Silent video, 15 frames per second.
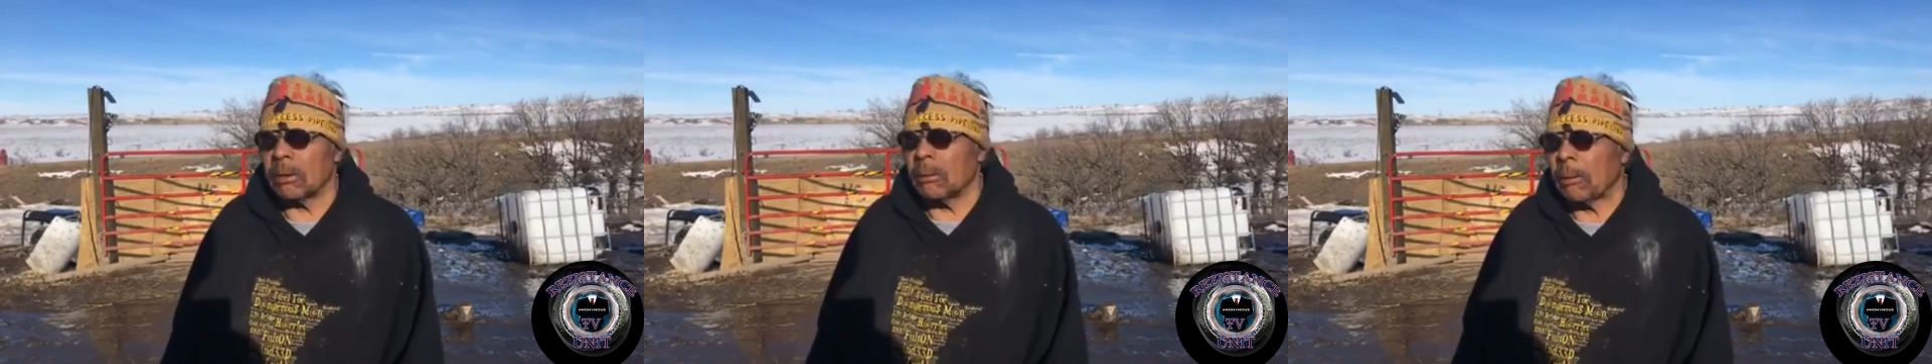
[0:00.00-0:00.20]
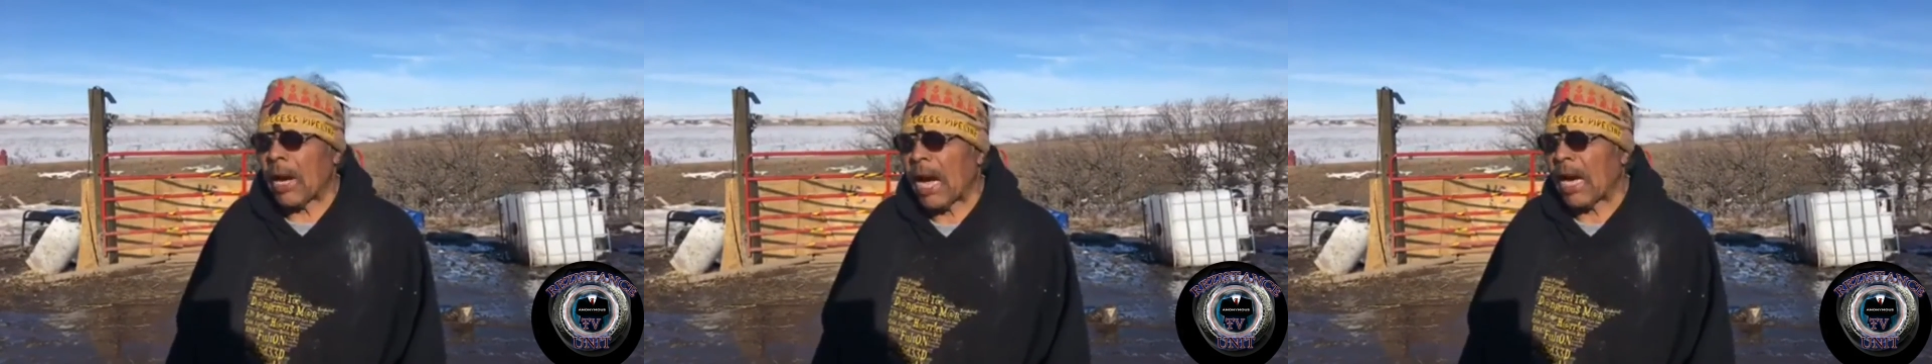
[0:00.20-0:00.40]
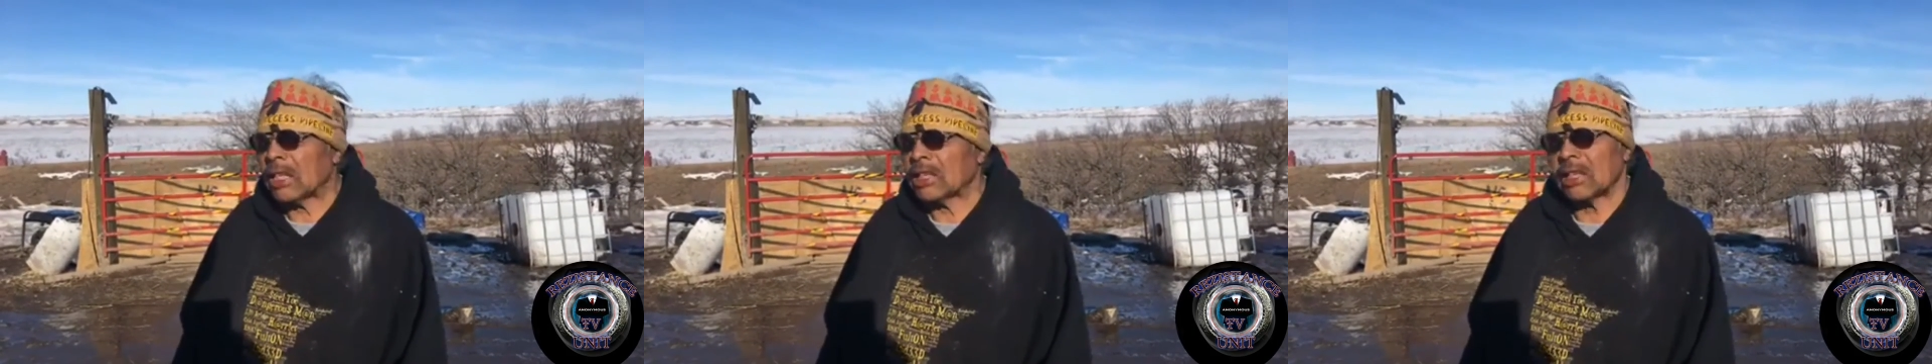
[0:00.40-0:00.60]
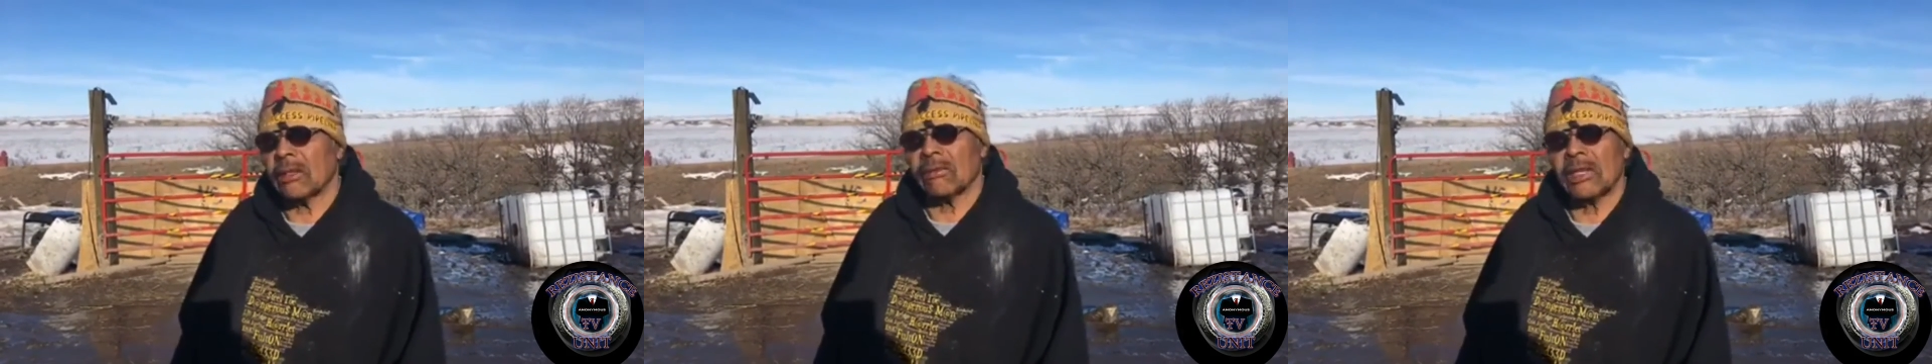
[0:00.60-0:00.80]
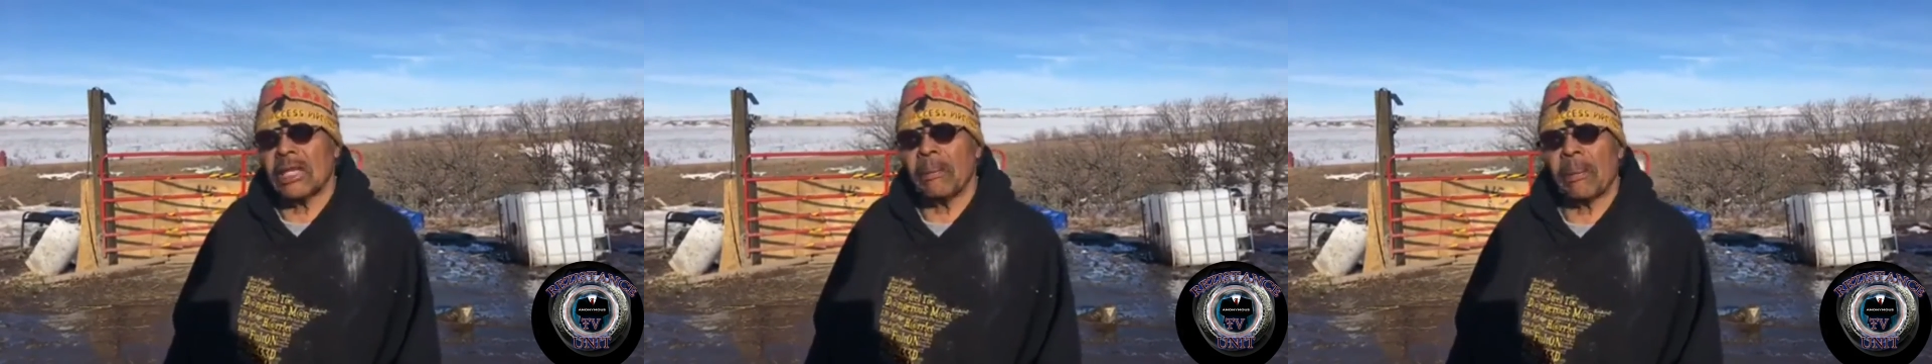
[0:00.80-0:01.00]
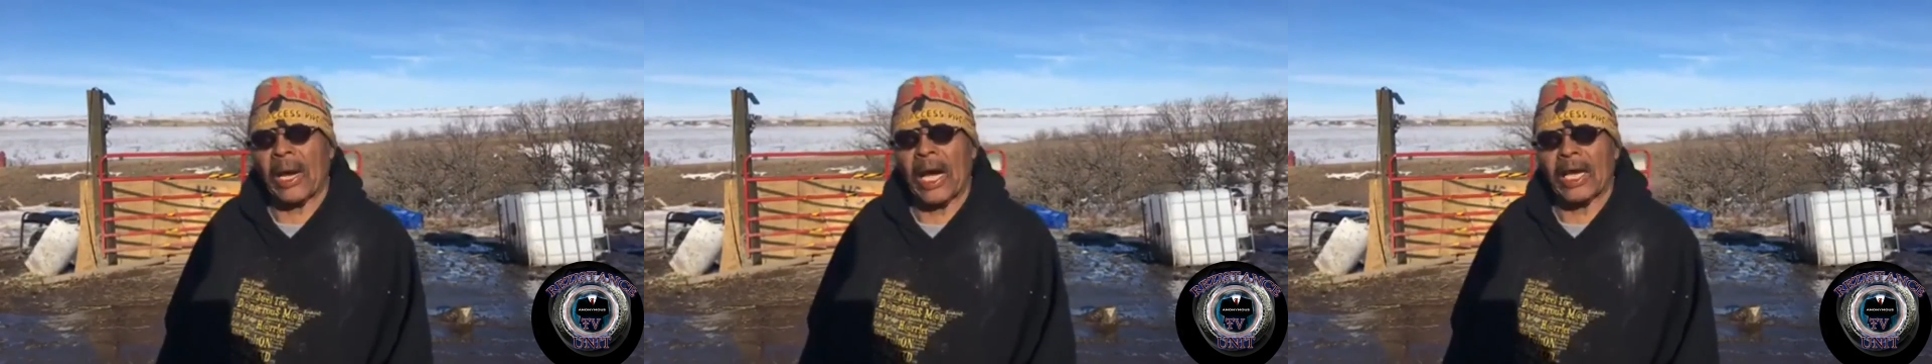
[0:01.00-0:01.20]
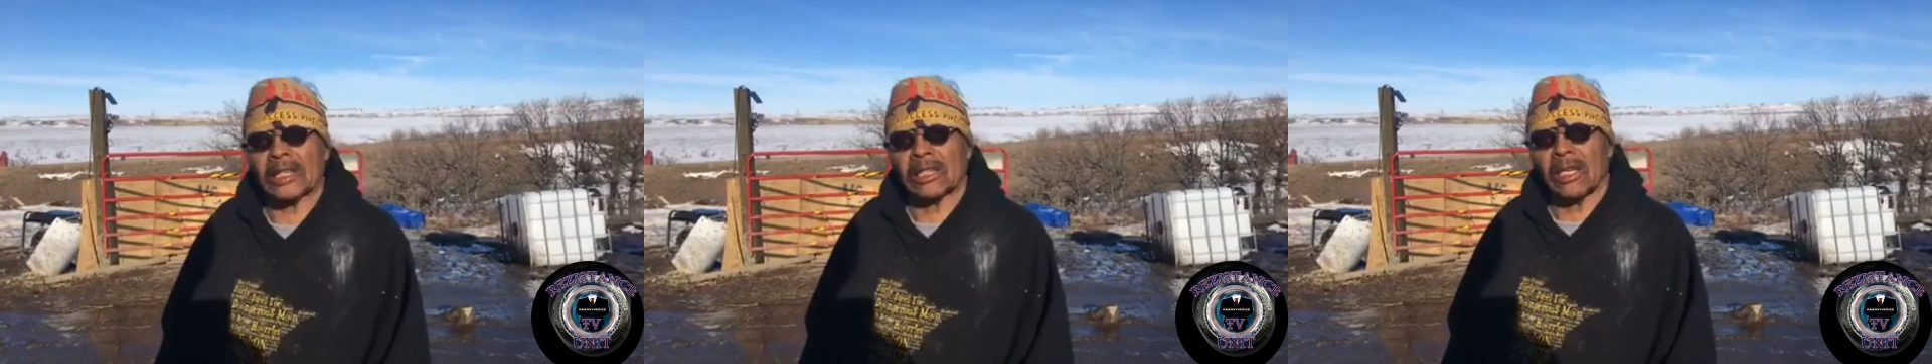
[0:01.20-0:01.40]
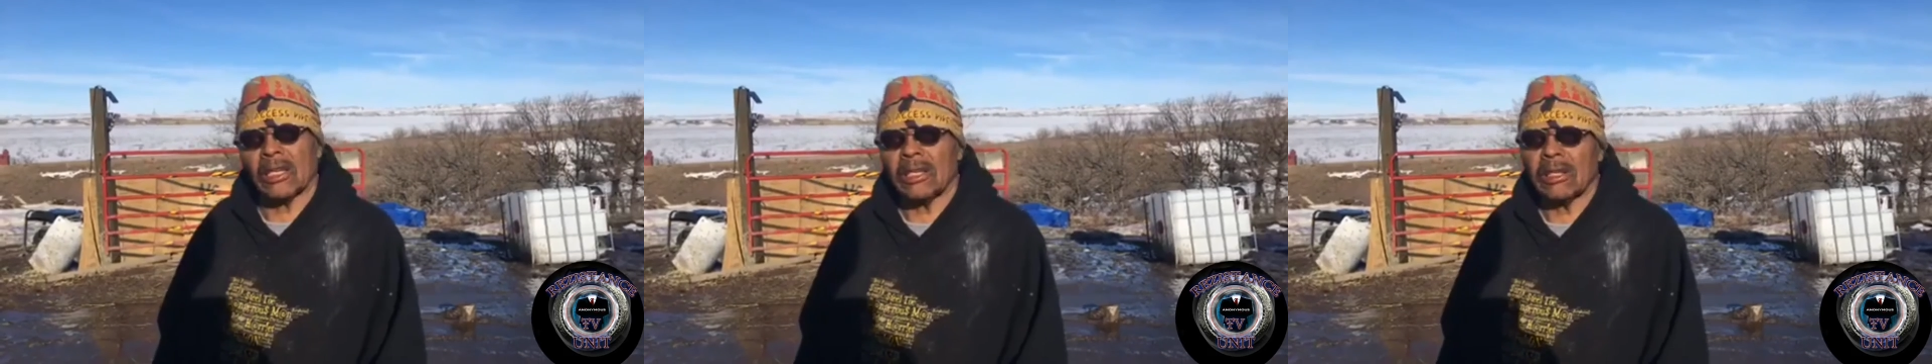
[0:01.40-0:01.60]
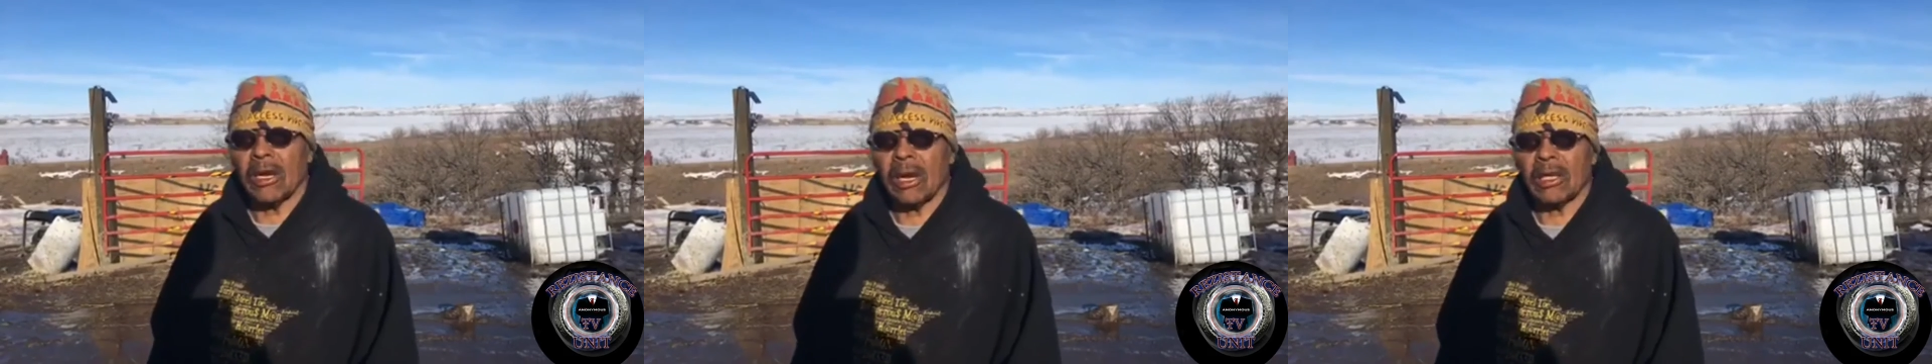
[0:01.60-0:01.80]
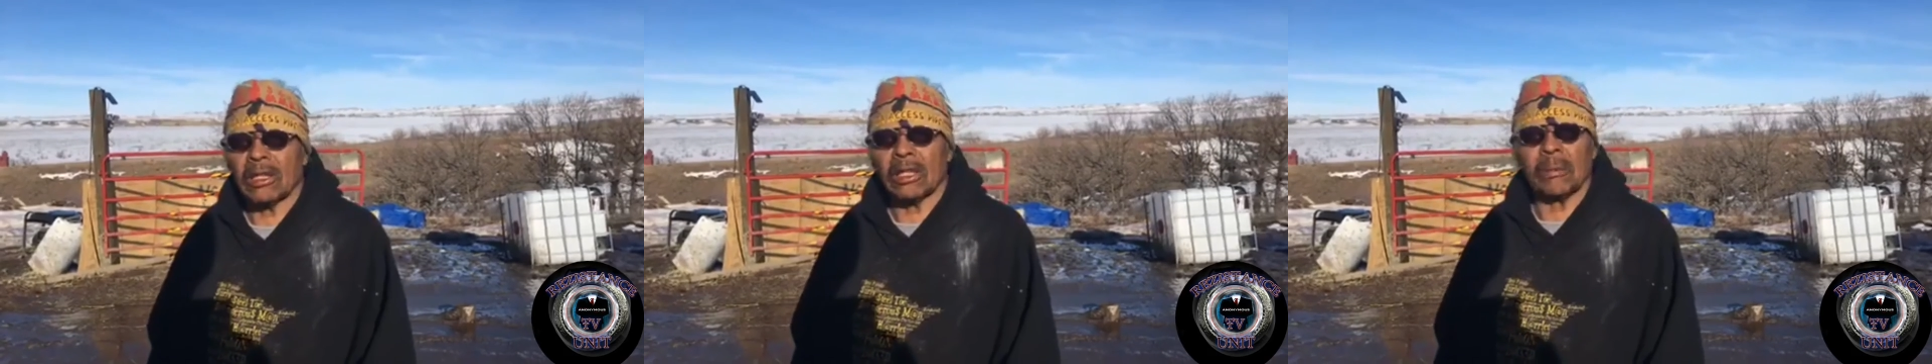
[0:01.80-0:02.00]
to pass and repass
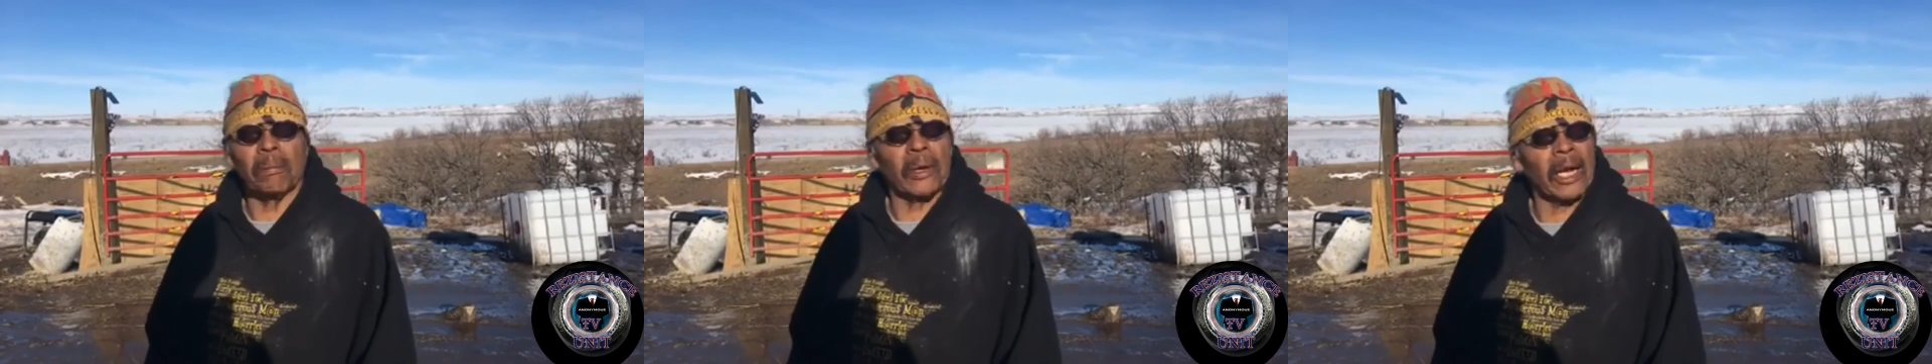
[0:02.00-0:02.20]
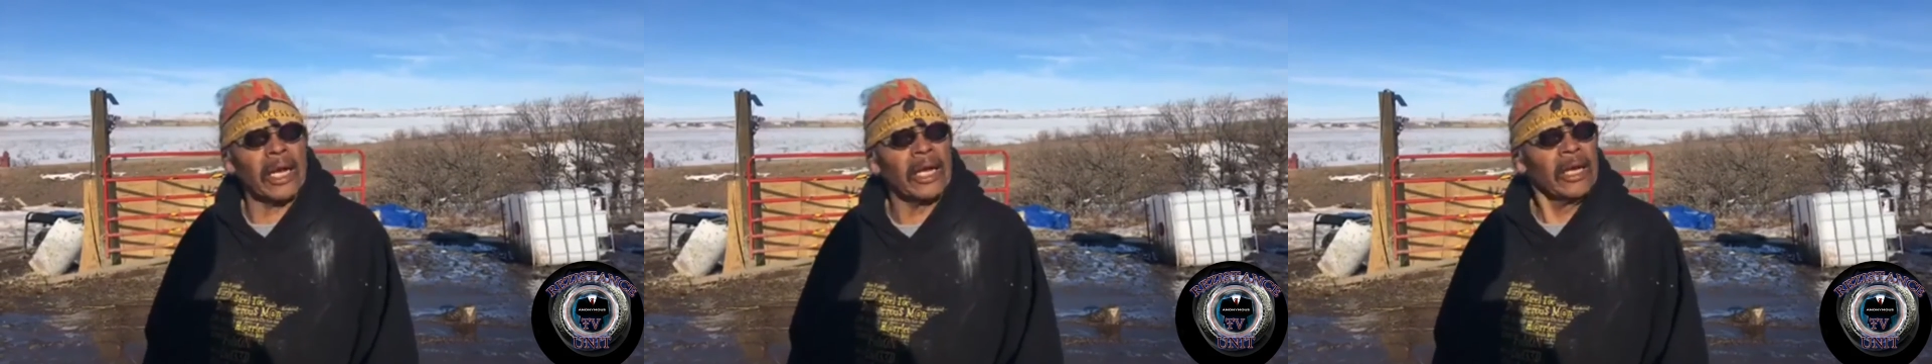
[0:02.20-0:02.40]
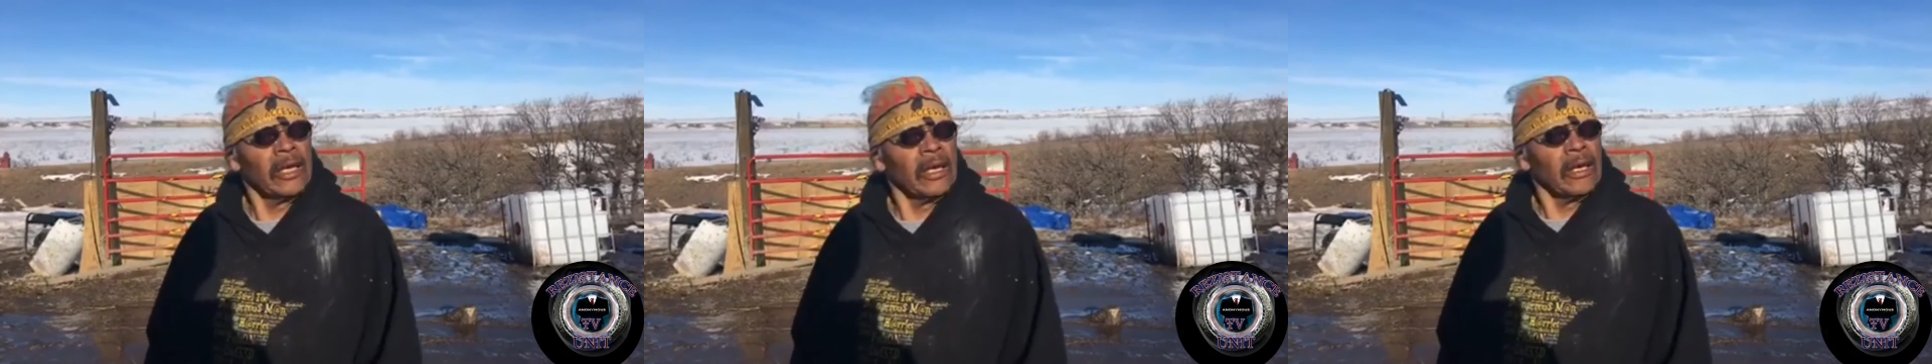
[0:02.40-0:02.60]
undaunted by